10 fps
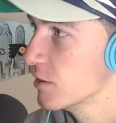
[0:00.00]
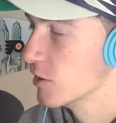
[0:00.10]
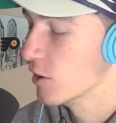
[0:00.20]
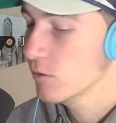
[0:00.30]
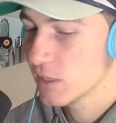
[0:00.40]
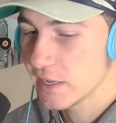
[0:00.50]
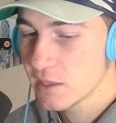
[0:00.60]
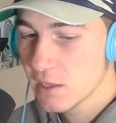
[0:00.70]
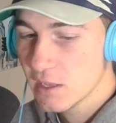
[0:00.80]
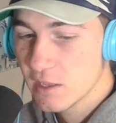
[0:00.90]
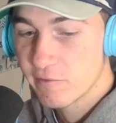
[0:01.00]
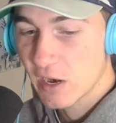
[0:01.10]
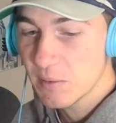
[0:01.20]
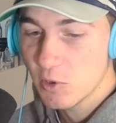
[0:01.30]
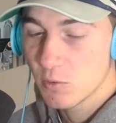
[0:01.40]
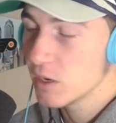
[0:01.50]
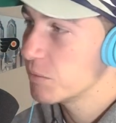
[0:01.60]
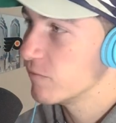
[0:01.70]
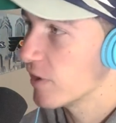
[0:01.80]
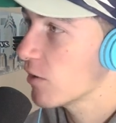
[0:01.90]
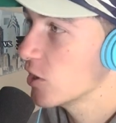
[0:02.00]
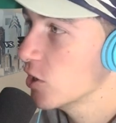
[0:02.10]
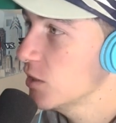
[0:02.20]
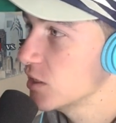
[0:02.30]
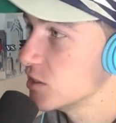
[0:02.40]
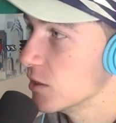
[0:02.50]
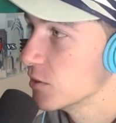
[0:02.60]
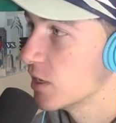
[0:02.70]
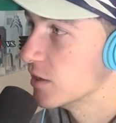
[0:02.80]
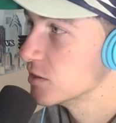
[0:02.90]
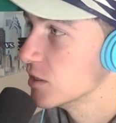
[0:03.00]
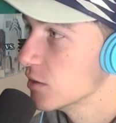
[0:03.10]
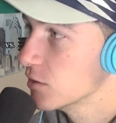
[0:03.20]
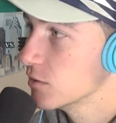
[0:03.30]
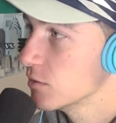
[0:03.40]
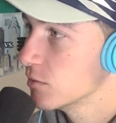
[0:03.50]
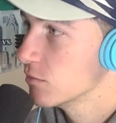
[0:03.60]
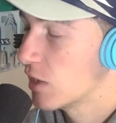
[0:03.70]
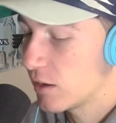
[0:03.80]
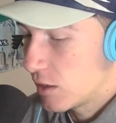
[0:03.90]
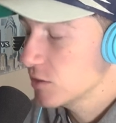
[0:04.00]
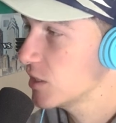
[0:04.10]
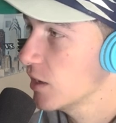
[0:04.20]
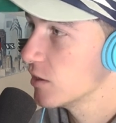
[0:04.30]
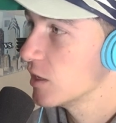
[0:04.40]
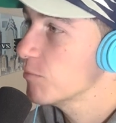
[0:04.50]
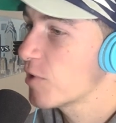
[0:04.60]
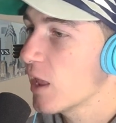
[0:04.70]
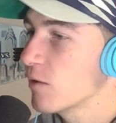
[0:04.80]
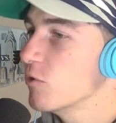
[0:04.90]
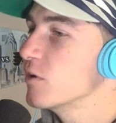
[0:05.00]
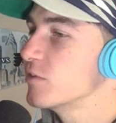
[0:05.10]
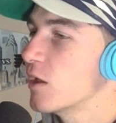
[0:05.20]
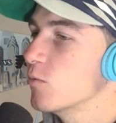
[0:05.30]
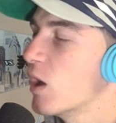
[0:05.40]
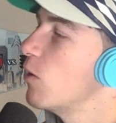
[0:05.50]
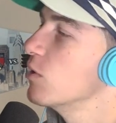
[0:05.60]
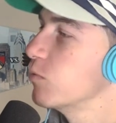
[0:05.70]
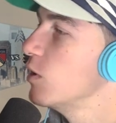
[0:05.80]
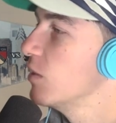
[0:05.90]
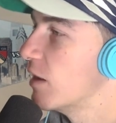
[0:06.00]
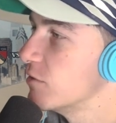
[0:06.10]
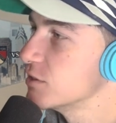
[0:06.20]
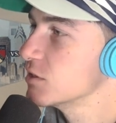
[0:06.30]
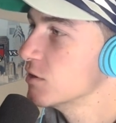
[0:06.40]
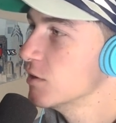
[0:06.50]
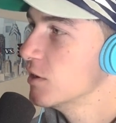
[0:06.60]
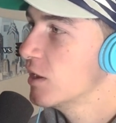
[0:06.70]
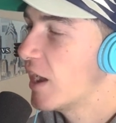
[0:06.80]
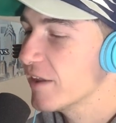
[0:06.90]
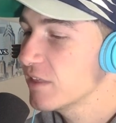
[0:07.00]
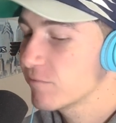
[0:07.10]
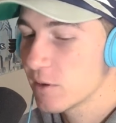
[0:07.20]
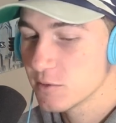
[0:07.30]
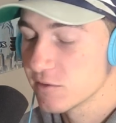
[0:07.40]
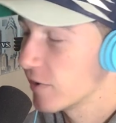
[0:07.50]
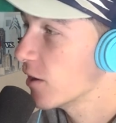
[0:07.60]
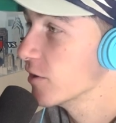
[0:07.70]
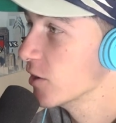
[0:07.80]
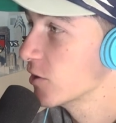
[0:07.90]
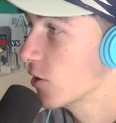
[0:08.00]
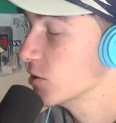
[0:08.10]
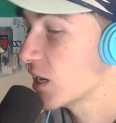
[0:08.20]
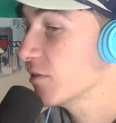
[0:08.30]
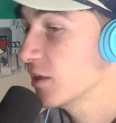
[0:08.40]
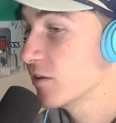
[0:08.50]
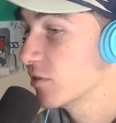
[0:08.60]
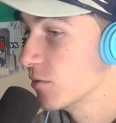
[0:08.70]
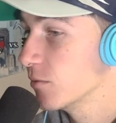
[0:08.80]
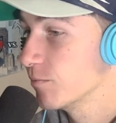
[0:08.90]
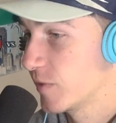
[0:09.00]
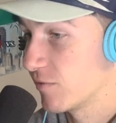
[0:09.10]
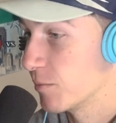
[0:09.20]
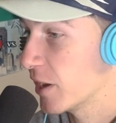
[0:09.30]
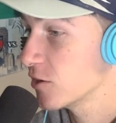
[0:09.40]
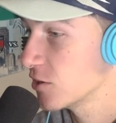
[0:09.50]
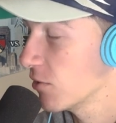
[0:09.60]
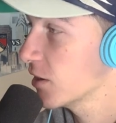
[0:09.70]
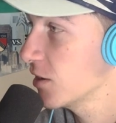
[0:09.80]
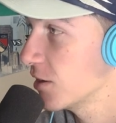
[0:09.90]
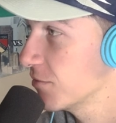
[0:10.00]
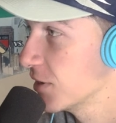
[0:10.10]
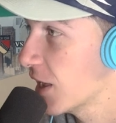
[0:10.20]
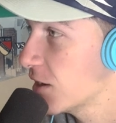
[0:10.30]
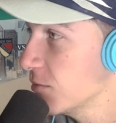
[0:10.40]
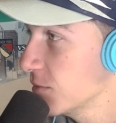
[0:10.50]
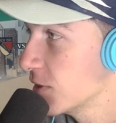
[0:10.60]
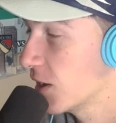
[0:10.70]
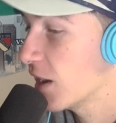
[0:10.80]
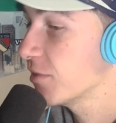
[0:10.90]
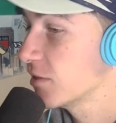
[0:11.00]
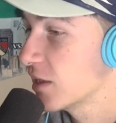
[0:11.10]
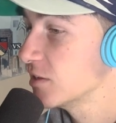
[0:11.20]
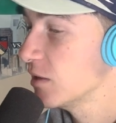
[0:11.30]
Vrabel would have been very good this year with Tennessee. I'll say it. He probably would have done well with Will Levis. I think Vrabel's a very good coach. I think if the Bears are lucky enough to get him, I think that team